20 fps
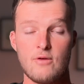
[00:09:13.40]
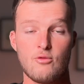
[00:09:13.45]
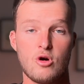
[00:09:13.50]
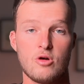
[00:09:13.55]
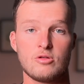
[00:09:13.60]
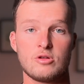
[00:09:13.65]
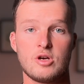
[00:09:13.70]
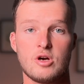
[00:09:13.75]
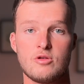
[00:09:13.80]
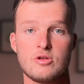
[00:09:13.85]

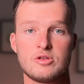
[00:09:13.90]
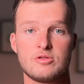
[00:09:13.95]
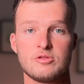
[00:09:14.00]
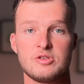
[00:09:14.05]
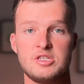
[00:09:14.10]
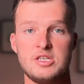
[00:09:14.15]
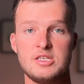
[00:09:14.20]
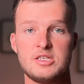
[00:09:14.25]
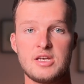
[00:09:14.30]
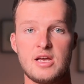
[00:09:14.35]
won't go into
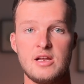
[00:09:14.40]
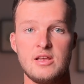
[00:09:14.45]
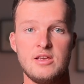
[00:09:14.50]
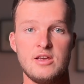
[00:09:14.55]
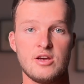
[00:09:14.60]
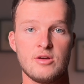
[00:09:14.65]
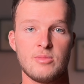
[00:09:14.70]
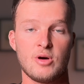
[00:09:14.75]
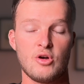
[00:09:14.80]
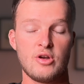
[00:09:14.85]
detail
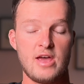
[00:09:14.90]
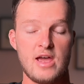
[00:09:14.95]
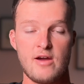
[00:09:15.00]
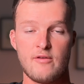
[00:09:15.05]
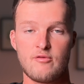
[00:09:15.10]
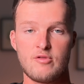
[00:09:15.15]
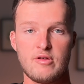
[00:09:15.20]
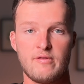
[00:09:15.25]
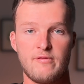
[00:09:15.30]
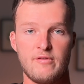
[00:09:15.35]
here about
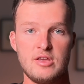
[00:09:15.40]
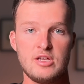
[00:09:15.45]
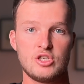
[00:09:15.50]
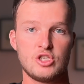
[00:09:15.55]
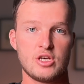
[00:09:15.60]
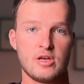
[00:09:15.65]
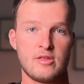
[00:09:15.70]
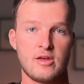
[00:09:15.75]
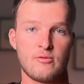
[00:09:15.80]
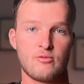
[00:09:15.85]
every
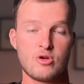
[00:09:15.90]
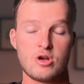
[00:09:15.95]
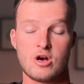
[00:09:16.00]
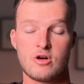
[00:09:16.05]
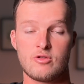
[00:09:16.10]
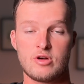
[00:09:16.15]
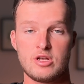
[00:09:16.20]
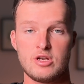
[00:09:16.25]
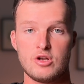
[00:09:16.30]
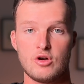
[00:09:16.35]
feature that we
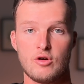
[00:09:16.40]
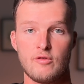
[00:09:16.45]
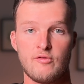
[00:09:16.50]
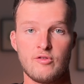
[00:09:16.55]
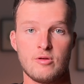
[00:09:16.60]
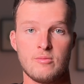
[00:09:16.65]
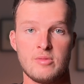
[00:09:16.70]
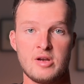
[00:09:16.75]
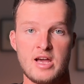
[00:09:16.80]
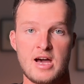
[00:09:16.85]
already know
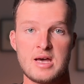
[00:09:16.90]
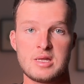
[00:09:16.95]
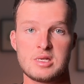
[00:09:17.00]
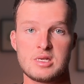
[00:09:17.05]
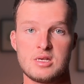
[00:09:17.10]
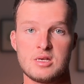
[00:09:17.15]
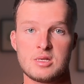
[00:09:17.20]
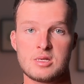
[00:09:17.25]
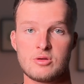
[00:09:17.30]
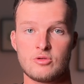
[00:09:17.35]
from
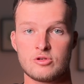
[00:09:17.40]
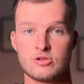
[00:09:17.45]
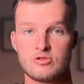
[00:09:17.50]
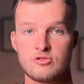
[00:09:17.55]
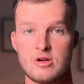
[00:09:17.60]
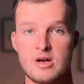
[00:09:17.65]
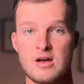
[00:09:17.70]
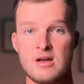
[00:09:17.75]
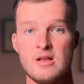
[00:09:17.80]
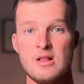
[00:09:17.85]
last year's
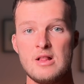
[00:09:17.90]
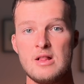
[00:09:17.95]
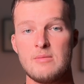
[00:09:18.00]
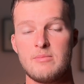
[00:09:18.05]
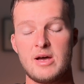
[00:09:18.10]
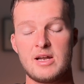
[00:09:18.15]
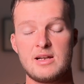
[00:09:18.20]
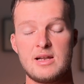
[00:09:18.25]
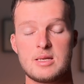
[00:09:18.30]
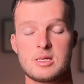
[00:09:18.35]
Ultra,
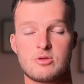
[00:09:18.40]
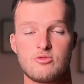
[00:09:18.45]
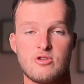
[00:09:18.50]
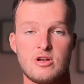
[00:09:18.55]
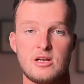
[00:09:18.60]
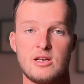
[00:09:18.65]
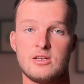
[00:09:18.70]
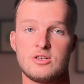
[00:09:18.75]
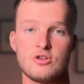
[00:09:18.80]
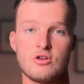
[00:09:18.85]
but let's
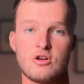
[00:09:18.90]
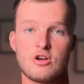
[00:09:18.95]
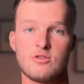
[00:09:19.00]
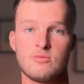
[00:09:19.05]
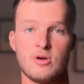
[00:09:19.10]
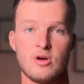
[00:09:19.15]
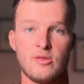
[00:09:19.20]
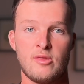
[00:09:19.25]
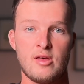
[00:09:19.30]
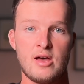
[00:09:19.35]
quickly talk
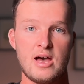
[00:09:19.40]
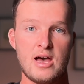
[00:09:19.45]
about the